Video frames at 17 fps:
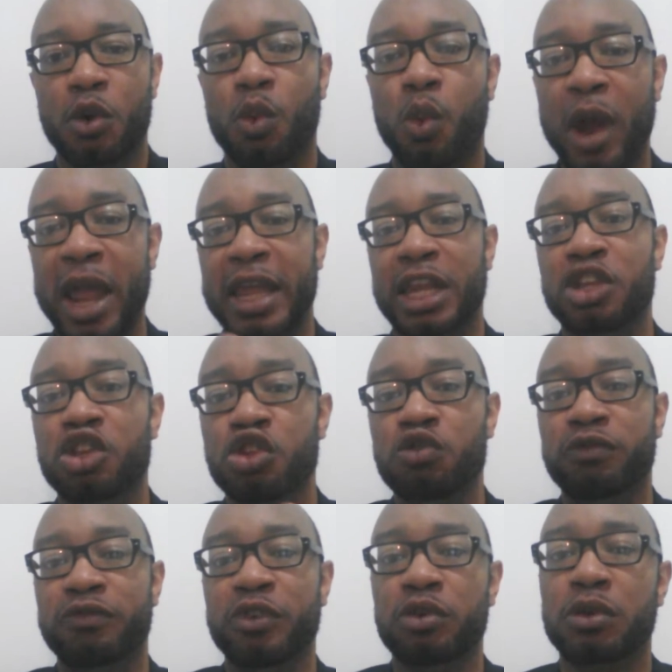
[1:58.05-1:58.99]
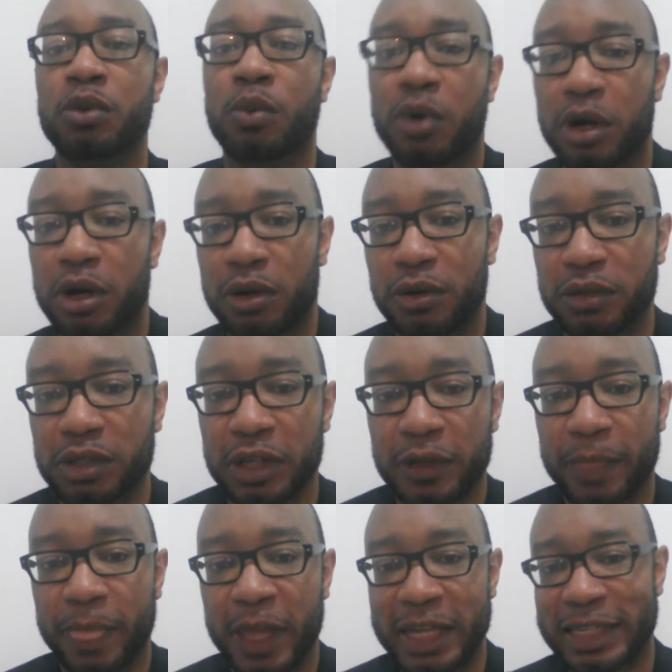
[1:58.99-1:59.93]
way that you view the world.
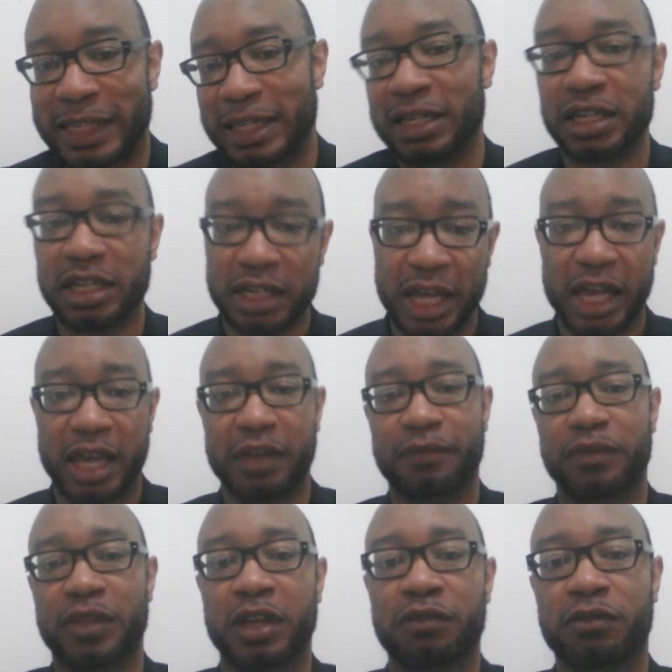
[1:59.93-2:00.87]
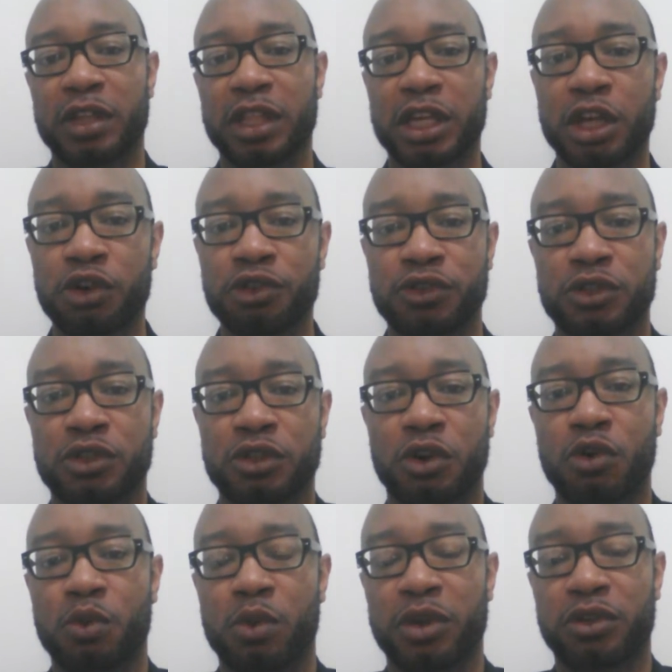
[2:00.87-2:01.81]
At the end of the day, it really goes to
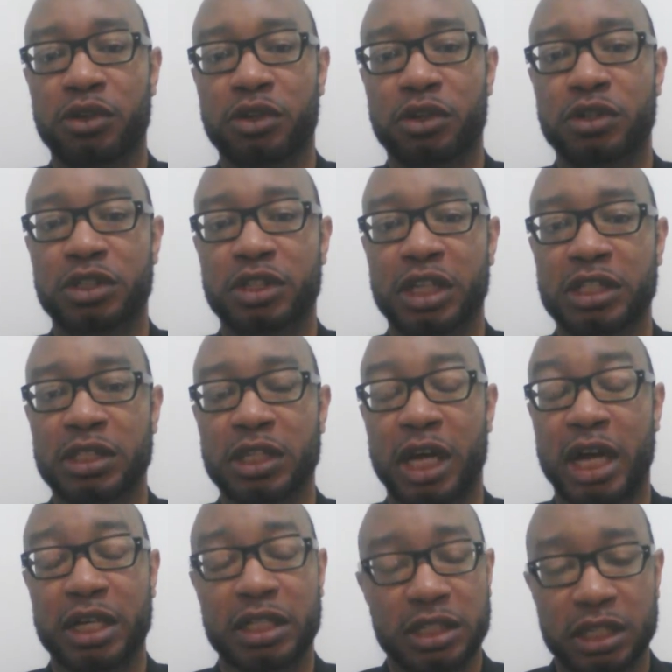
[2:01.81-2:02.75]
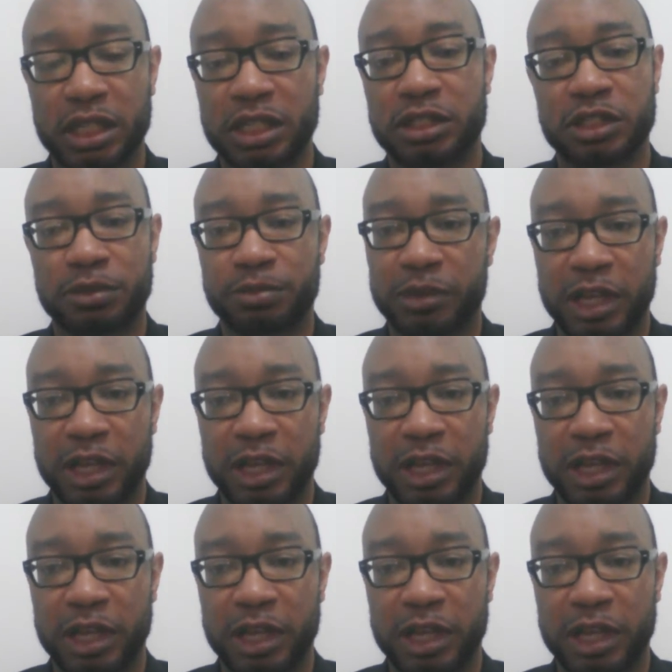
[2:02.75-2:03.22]
show whether you're just honestly just